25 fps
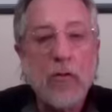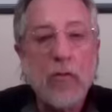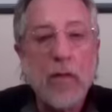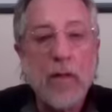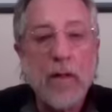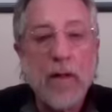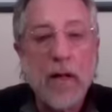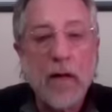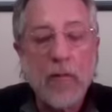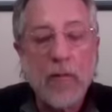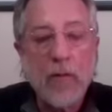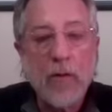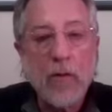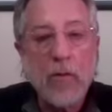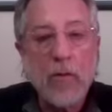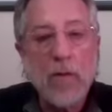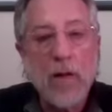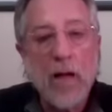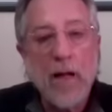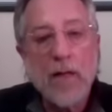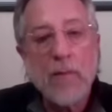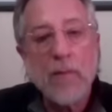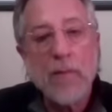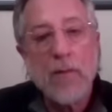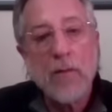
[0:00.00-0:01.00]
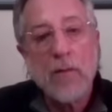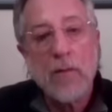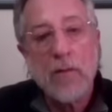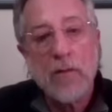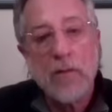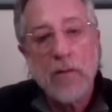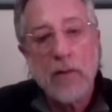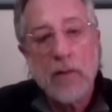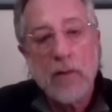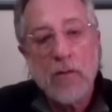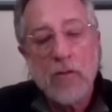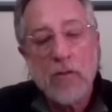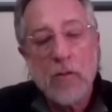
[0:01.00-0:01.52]
whatever you like, but the
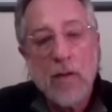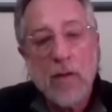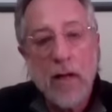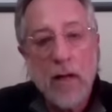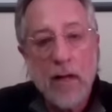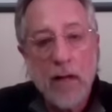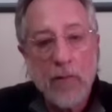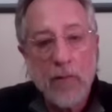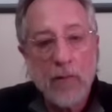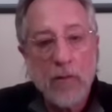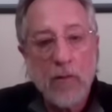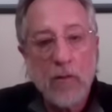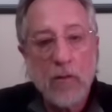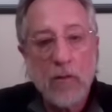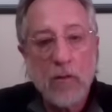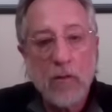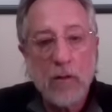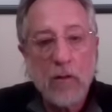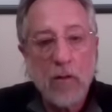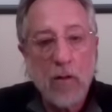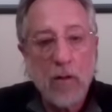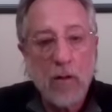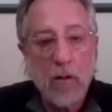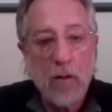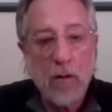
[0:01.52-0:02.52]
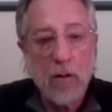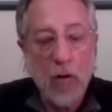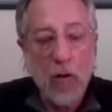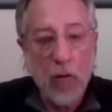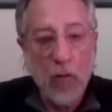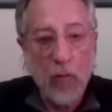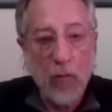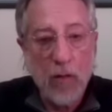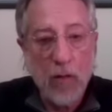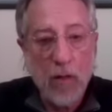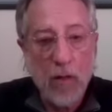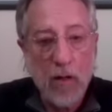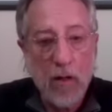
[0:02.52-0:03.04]
things you have to
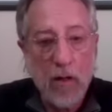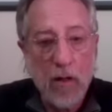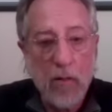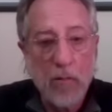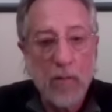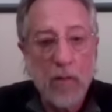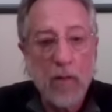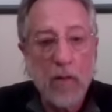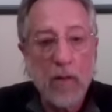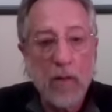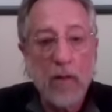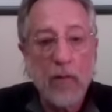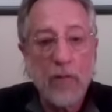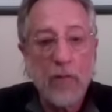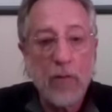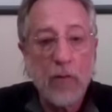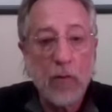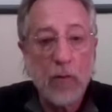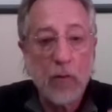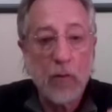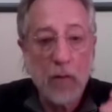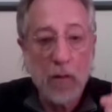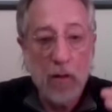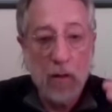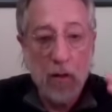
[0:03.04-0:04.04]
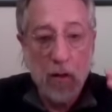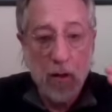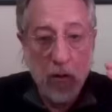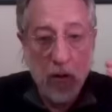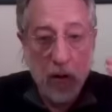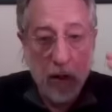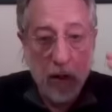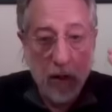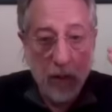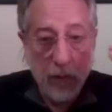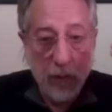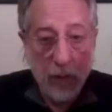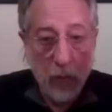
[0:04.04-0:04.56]
overcome if you
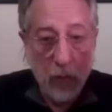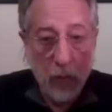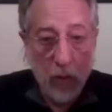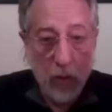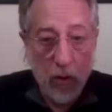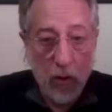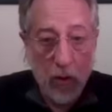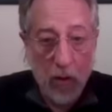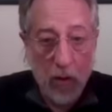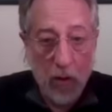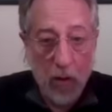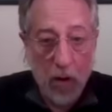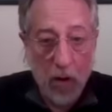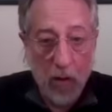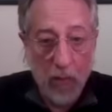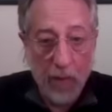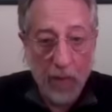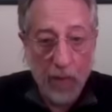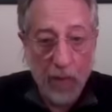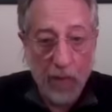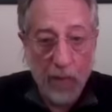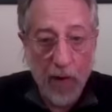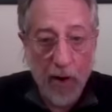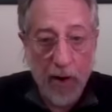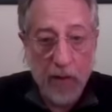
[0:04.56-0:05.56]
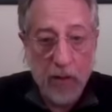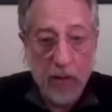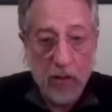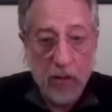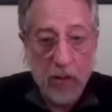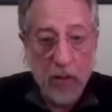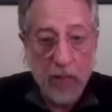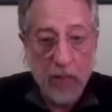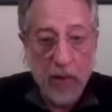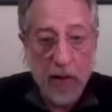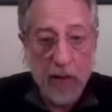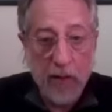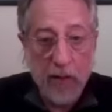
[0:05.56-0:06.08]
if you find
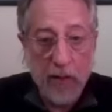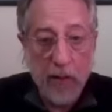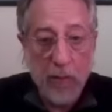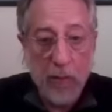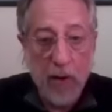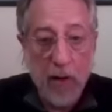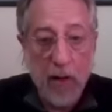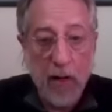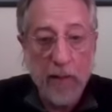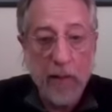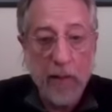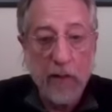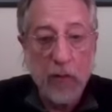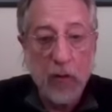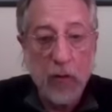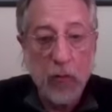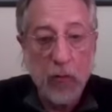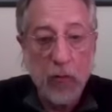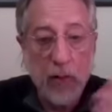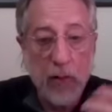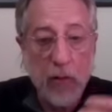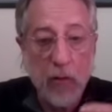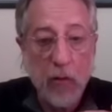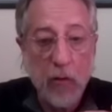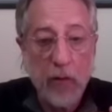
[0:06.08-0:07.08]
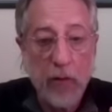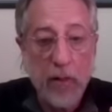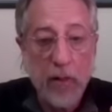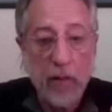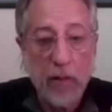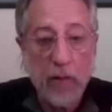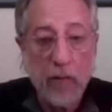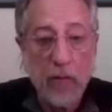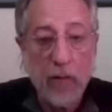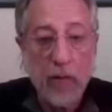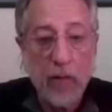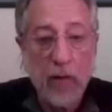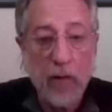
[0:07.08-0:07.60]
yourself out of your body and you're
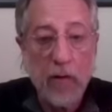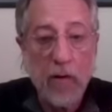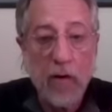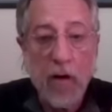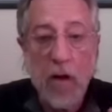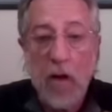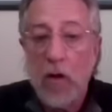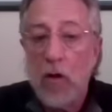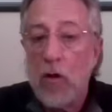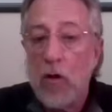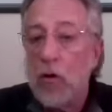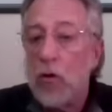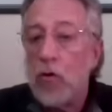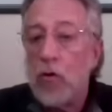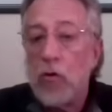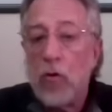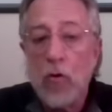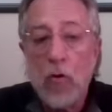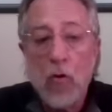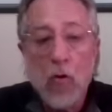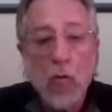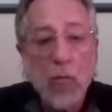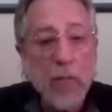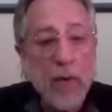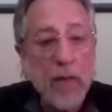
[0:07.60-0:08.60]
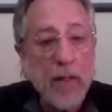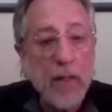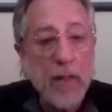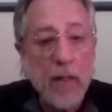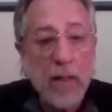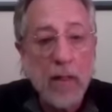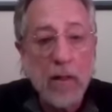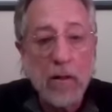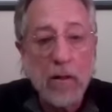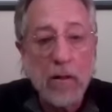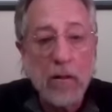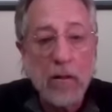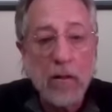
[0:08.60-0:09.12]
recoiling fear, no big
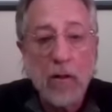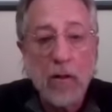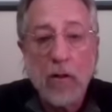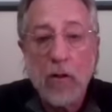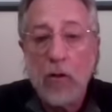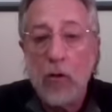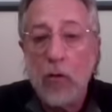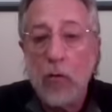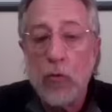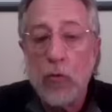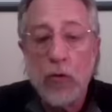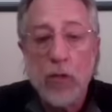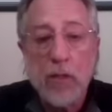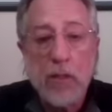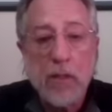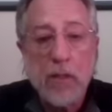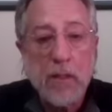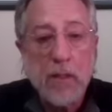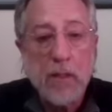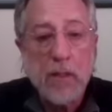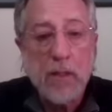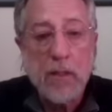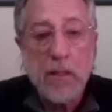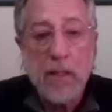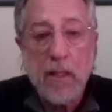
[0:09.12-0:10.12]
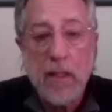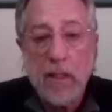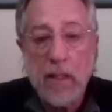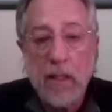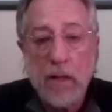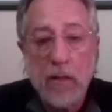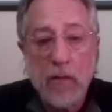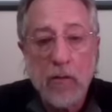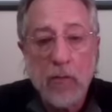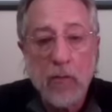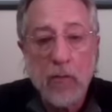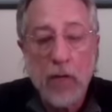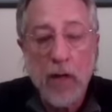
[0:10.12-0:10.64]
deal. You just succeeded
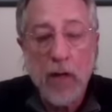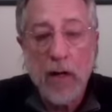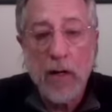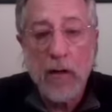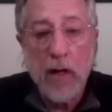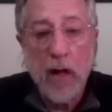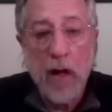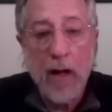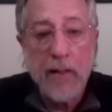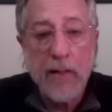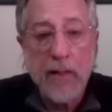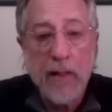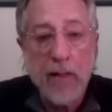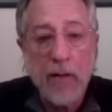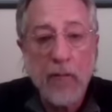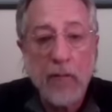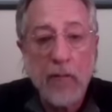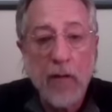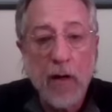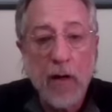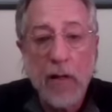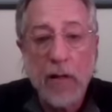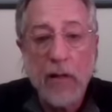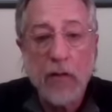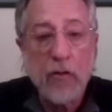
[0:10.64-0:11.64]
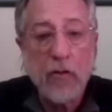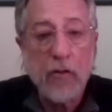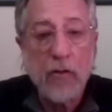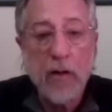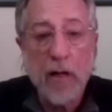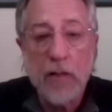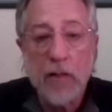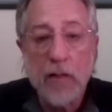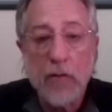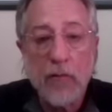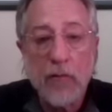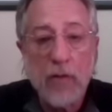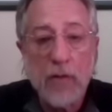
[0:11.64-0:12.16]
in, in identifying you're
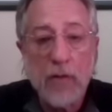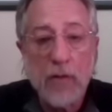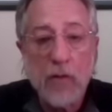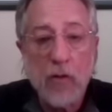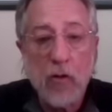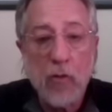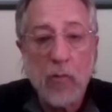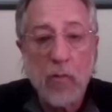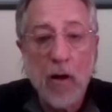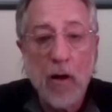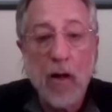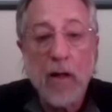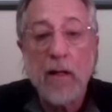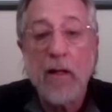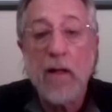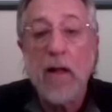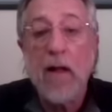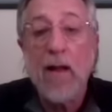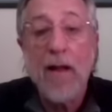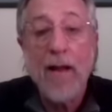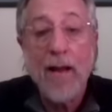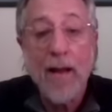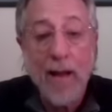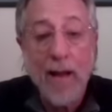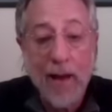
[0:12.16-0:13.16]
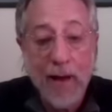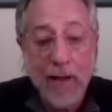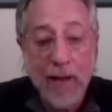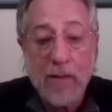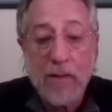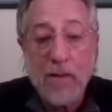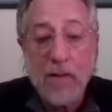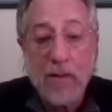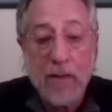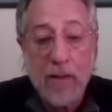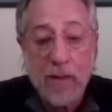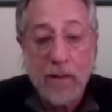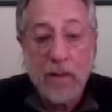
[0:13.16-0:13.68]
not your physical body.
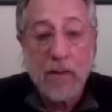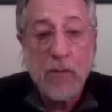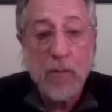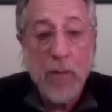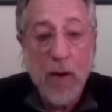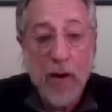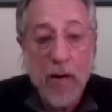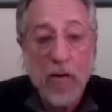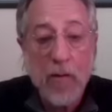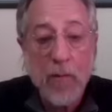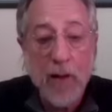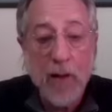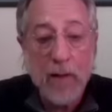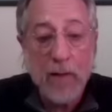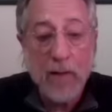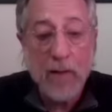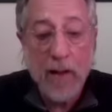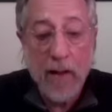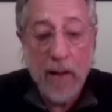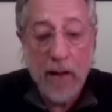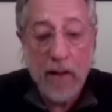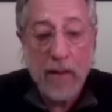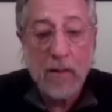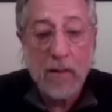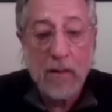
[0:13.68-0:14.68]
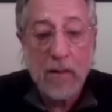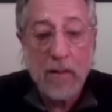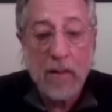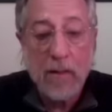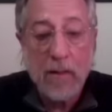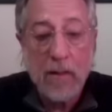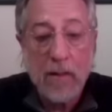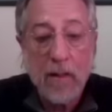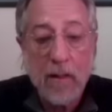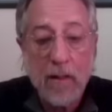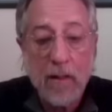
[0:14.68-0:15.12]
Excellent experiment. Excellent.